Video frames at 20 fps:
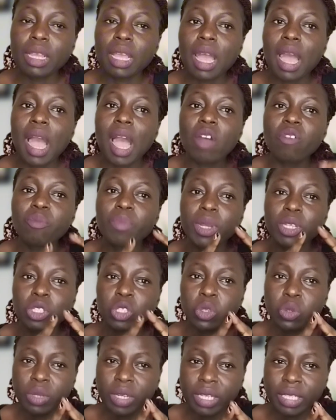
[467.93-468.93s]
have
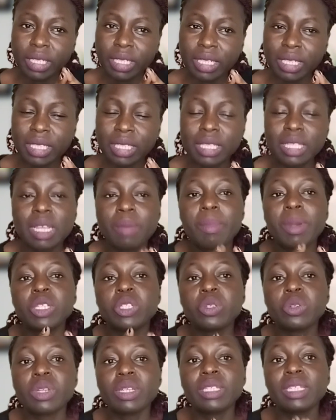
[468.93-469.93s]
maturities. The
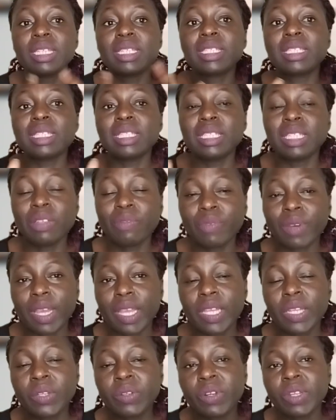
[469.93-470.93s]
maturities differ.
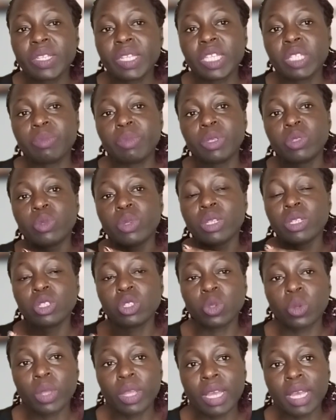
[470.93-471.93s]
It ranges between
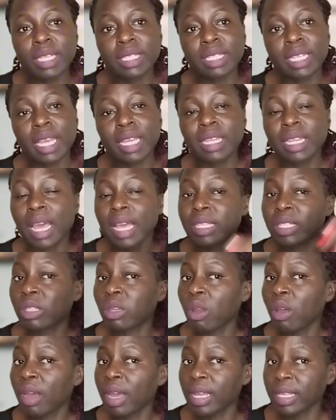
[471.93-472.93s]
2 years and as
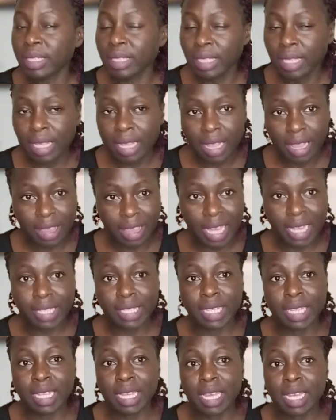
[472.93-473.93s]
long as
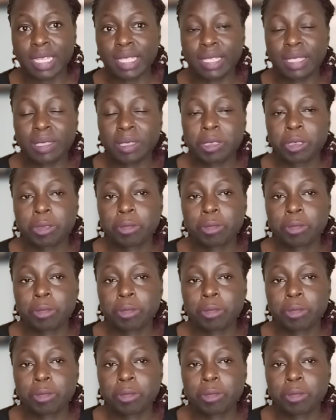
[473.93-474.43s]
30 years.